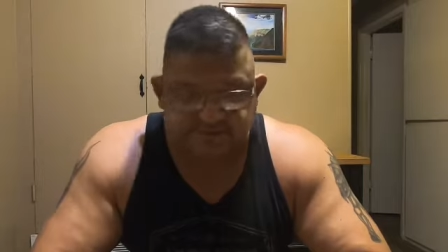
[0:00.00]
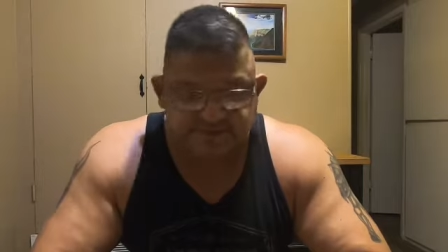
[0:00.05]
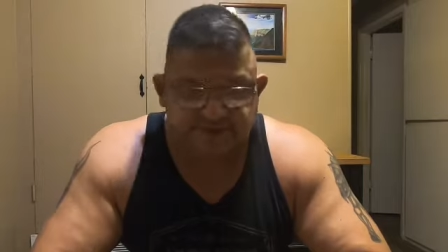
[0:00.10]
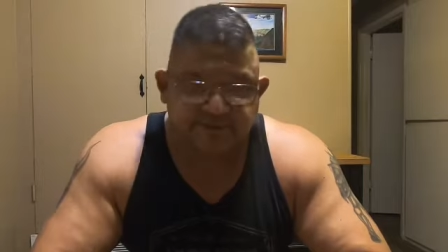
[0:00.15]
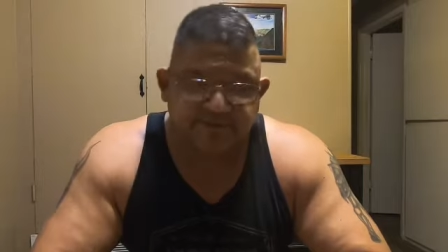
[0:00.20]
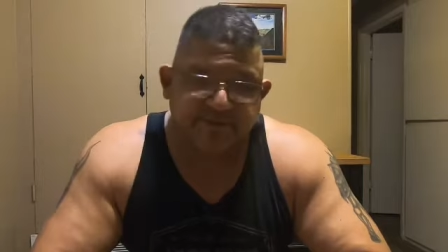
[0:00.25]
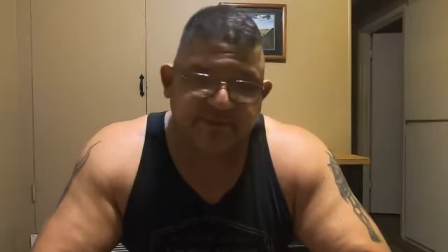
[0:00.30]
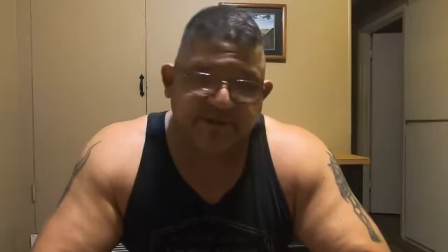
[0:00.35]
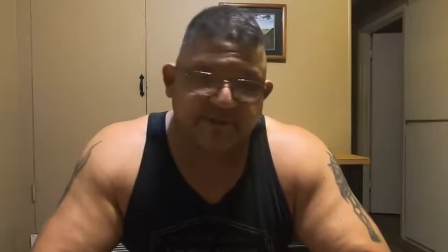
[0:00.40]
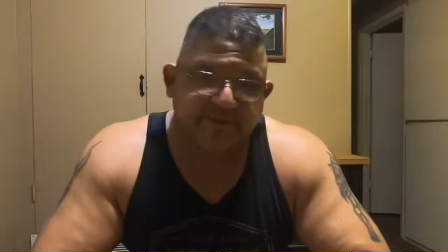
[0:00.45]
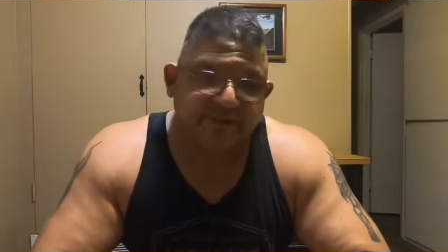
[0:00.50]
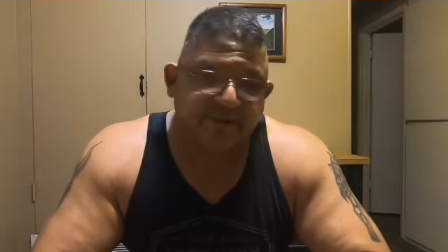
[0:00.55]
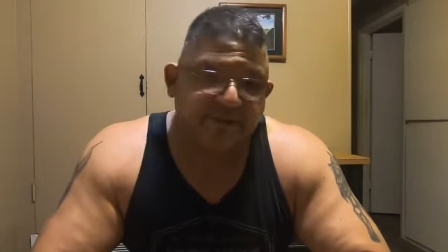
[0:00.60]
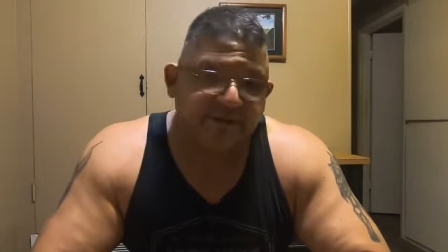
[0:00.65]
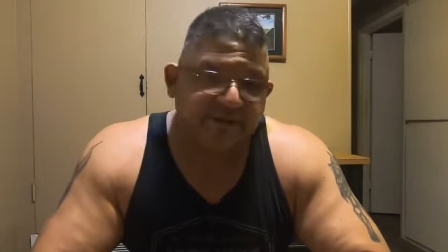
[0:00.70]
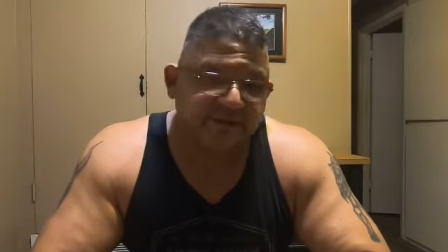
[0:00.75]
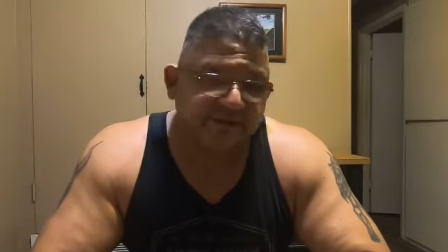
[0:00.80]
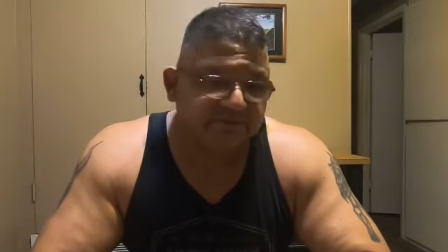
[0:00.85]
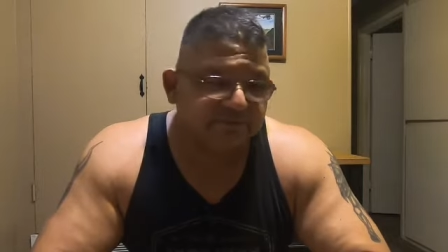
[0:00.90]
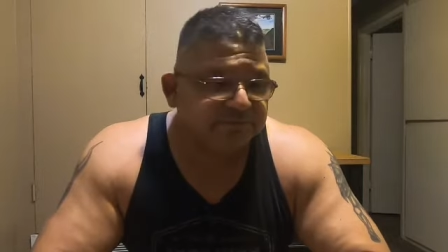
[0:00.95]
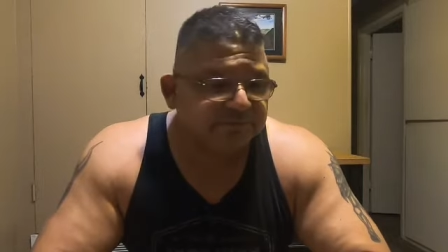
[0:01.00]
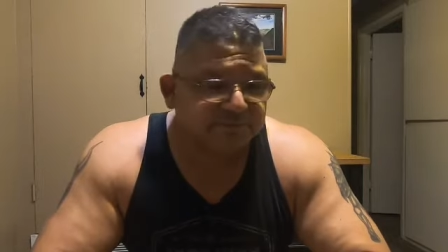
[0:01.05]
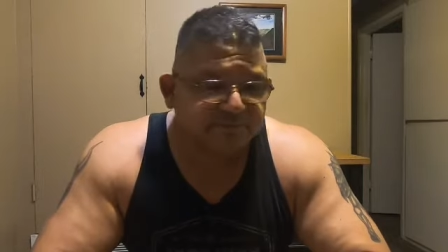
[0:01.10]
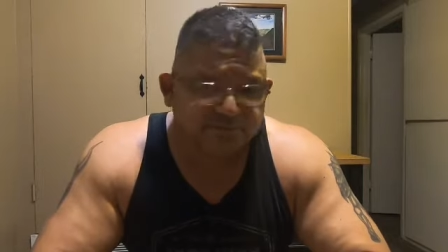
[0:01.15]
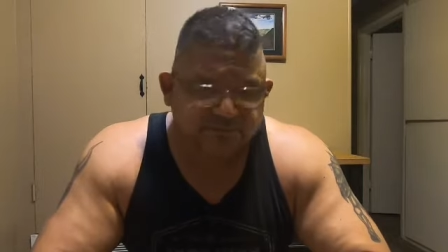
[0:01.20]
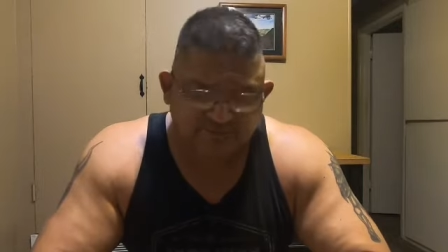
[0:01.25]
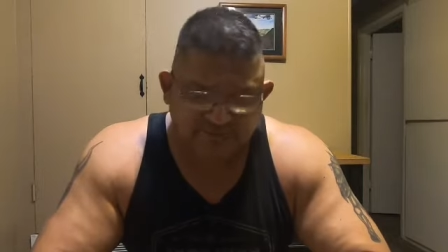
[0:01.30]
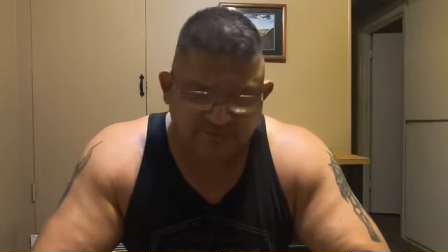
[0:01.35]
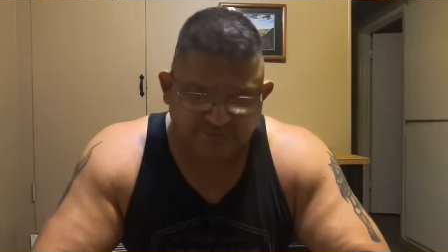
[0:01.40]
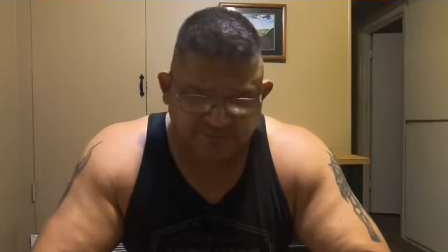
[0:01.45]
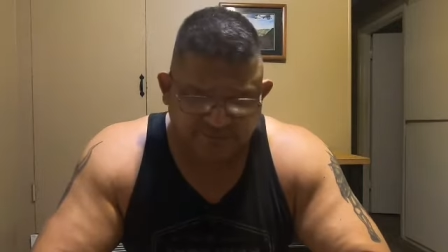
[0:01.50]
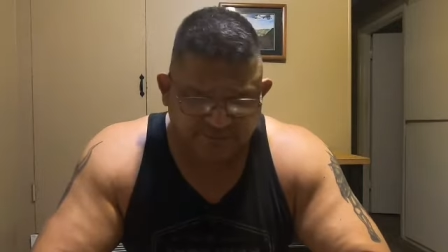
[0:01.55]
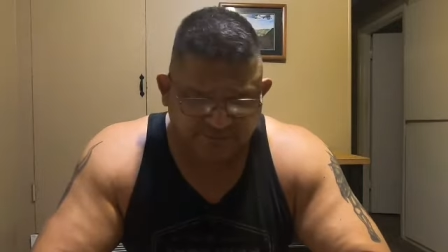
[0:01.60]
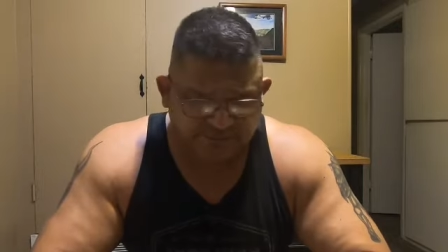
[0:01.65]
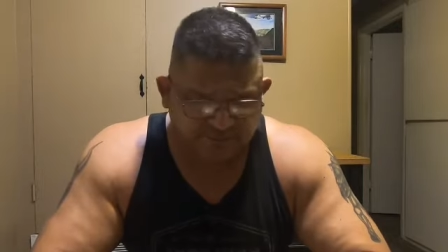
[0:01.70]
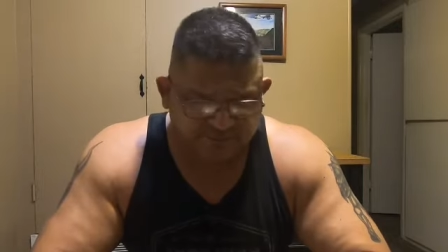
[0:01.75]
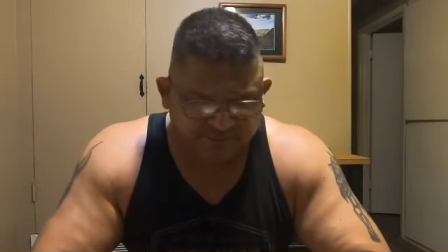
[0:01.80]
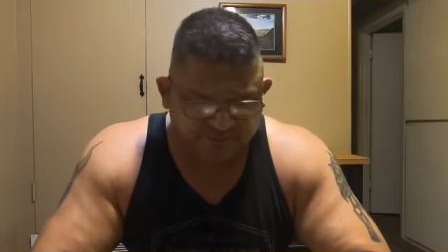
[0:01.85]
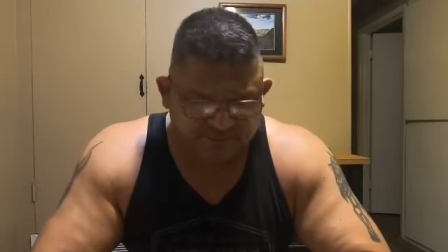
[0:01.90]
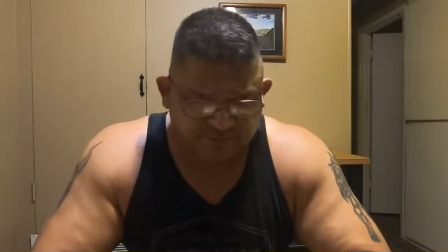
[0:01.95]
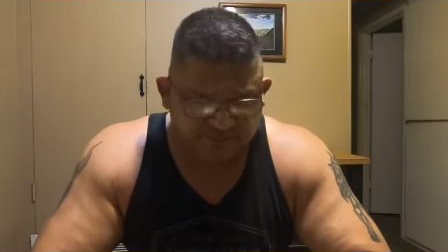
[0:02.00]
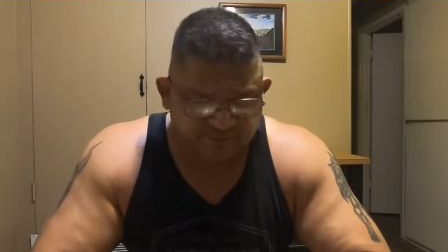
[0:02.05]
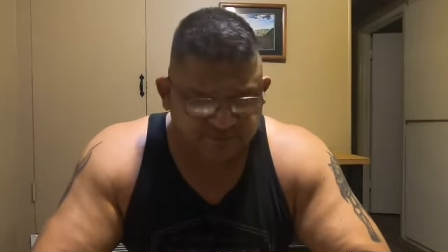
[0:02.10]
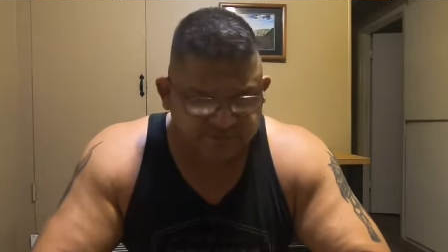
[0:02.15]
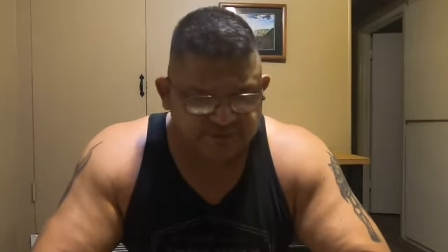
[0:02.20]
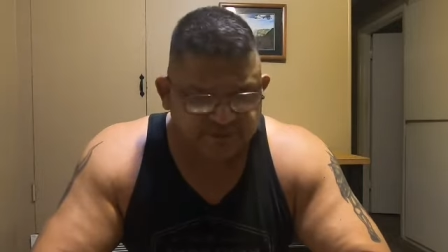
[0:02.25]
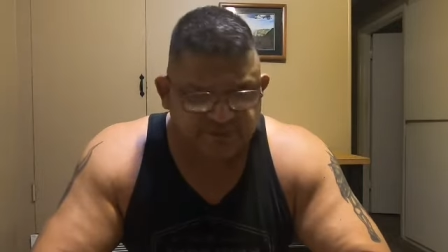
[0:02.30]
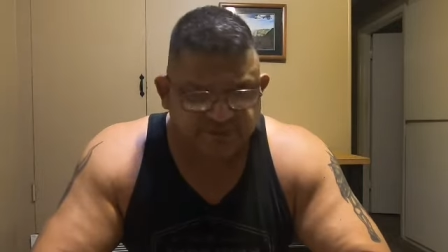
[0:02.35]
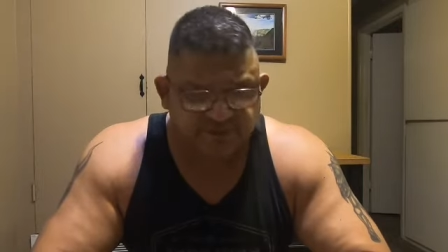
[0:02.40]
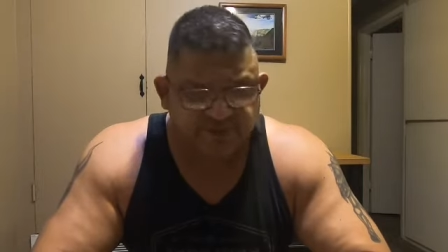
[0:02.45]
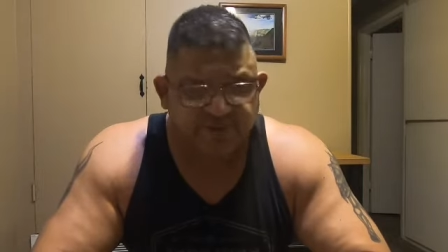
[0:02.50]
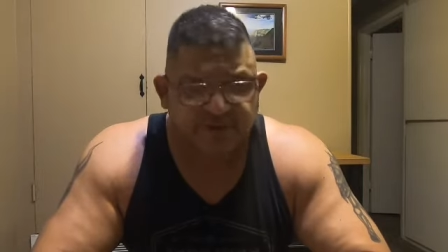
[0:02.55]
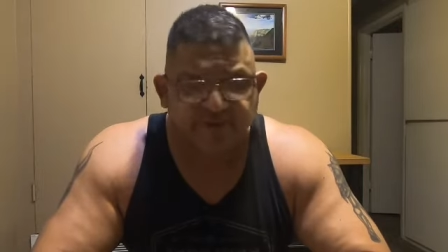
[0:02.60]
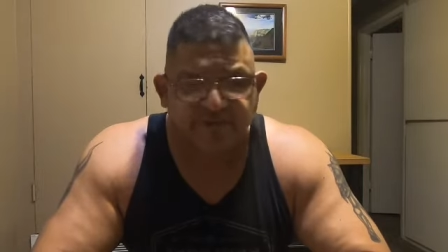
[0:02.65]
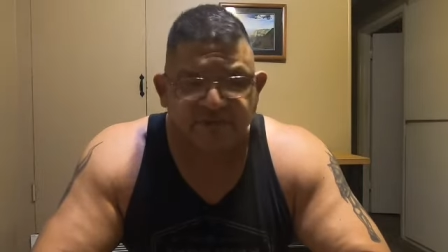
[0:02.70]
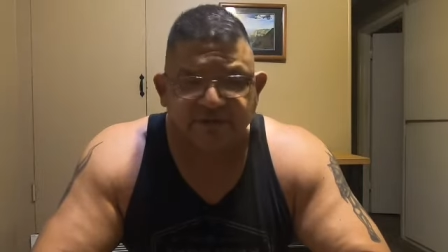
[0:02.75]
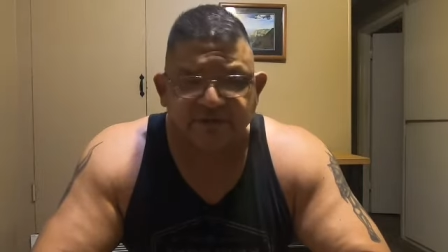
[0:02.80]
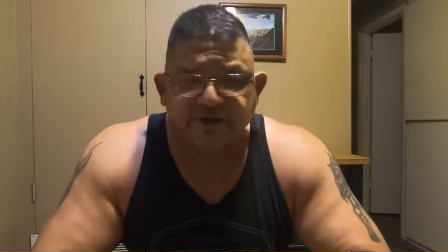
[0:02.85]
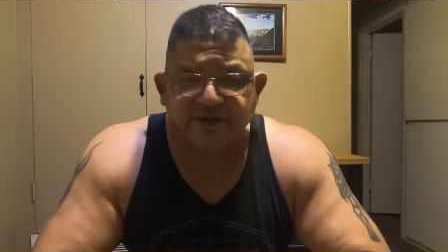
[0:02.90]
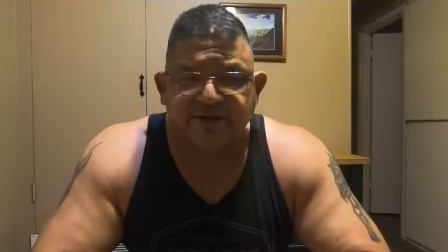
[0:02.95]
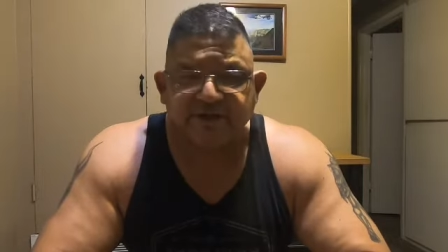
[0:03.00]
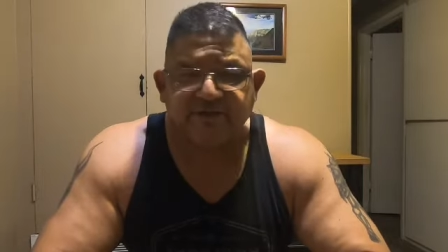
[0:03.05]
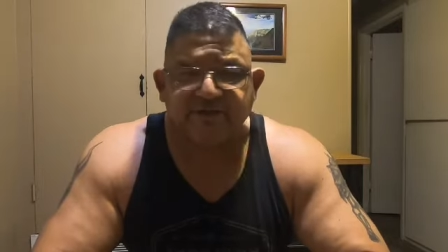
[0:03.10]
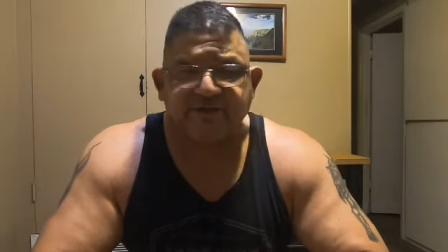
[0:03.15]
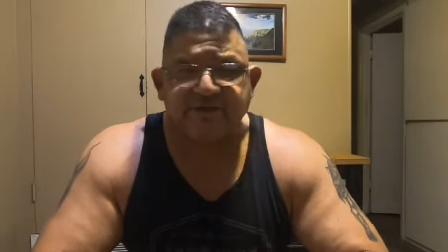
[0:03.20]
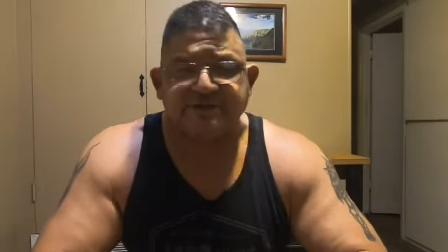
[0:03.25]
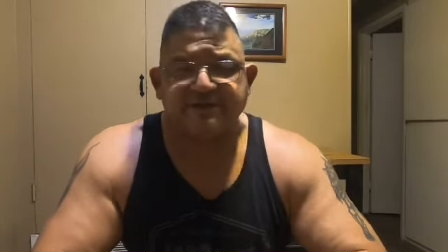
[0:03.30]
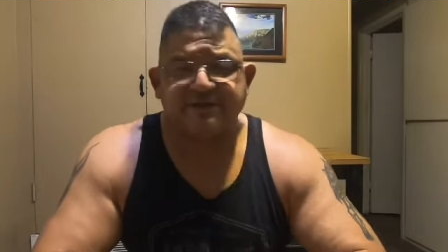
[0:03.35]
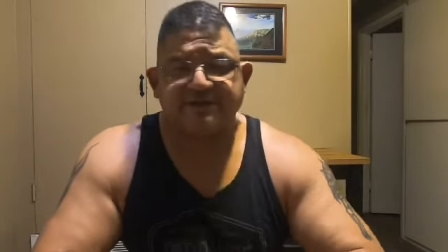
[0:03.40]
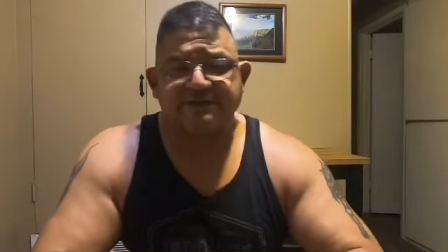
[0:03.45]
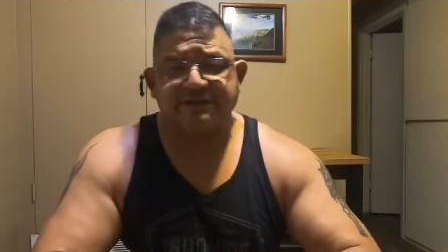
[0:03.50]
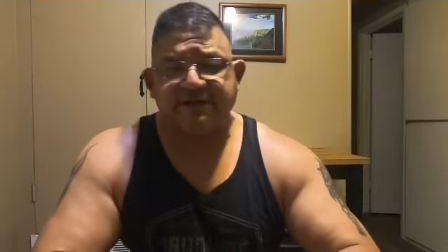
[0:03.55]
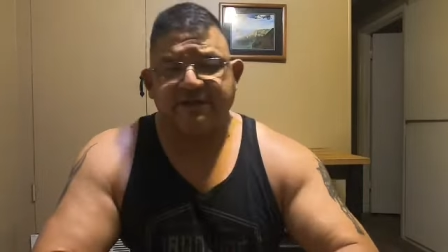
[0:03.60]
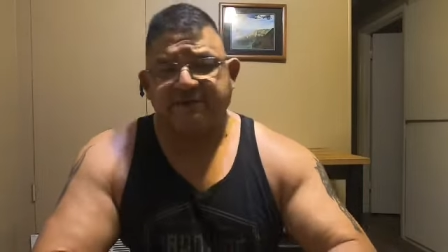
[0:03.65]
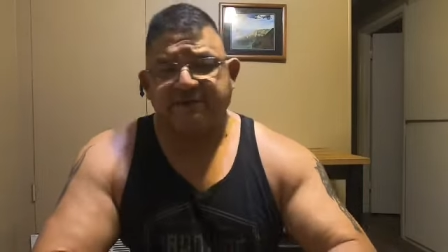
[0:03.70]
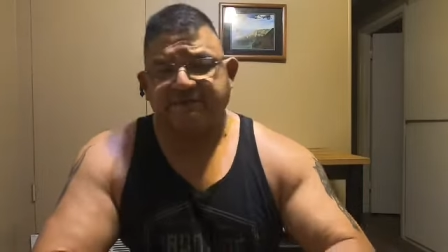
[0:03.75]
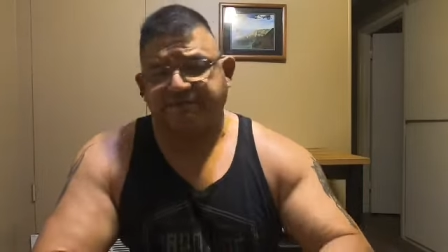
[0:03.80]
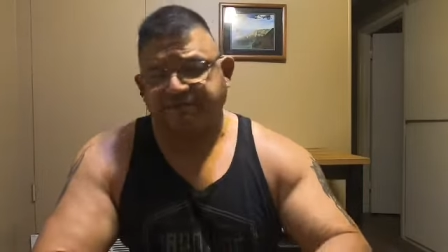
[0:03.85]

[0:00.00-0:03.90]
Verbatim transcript: seen them come in and we just wondered, man, where in the hell are these things at?